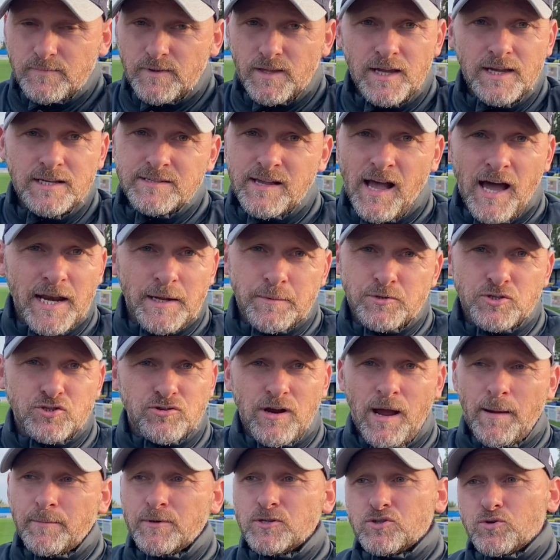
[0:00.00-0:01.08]
he's out there with
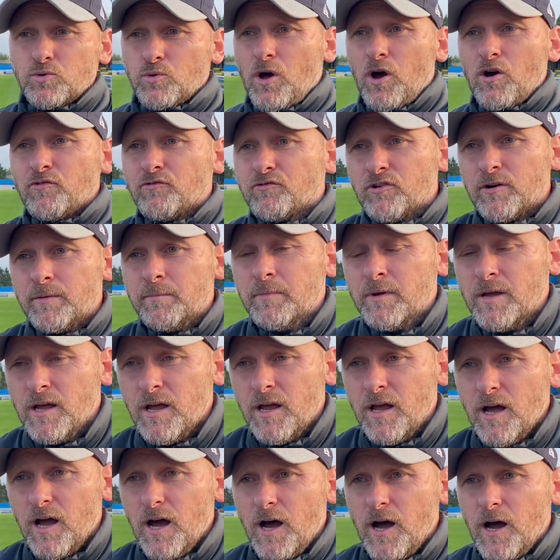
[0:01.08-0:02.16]
strapmans all over him.
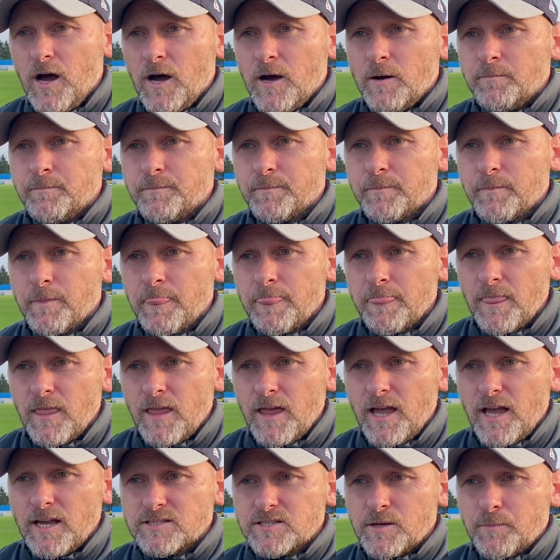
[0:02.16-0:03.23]

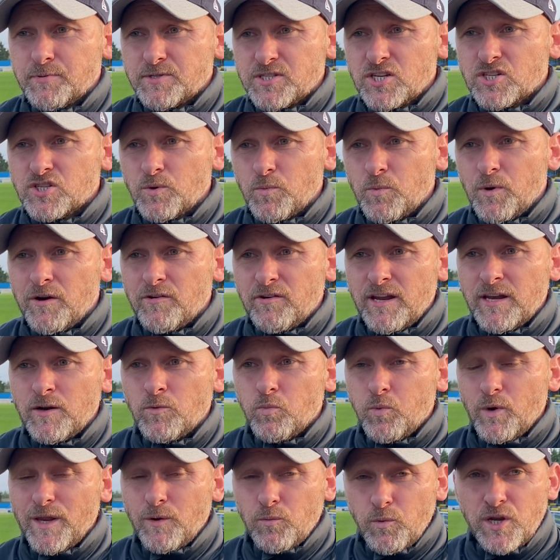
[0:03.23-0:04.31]
It's the position we're
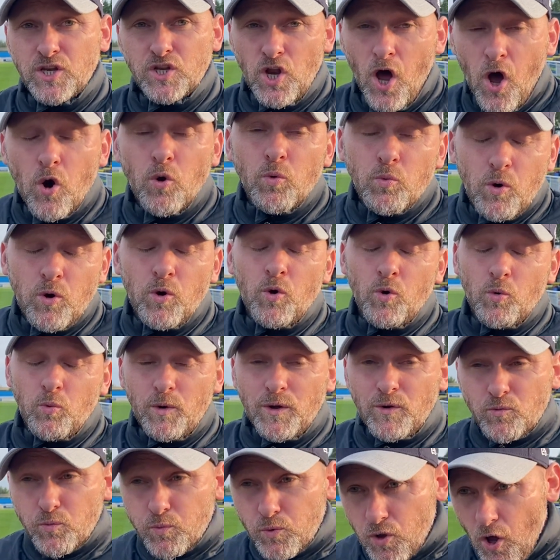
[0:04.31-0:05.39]
in. We know
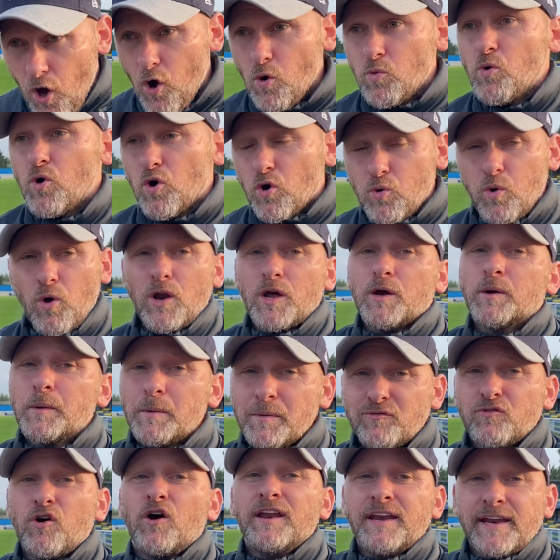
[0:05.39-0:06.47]
what quality
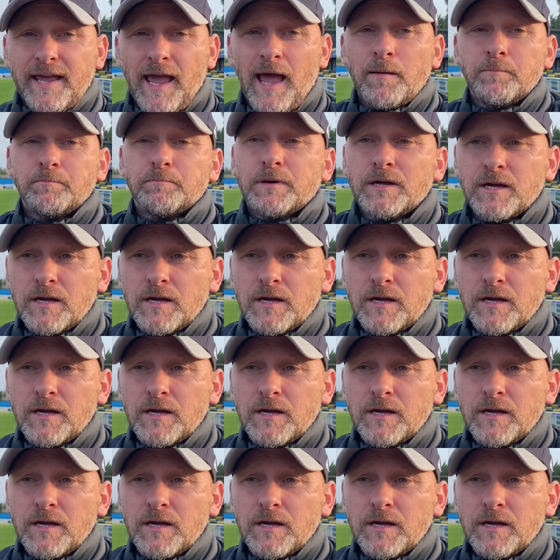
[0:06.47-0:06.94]
we've got in the camp.